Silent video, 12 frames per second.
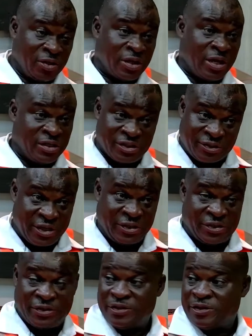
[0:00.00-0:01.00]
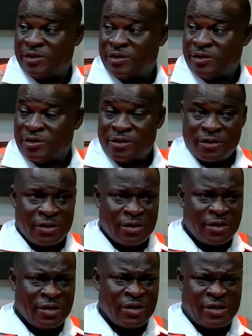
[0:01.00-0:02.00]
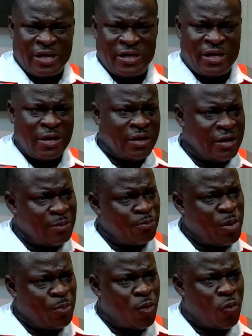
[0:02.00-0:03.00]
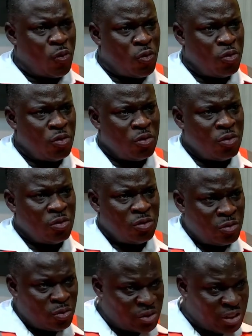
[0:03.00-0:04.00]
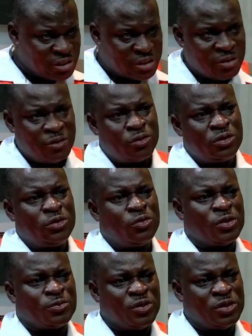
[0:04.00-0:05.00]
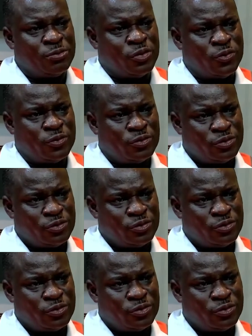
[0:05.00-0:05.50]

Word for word: I just said. Then the people will just hold you responsible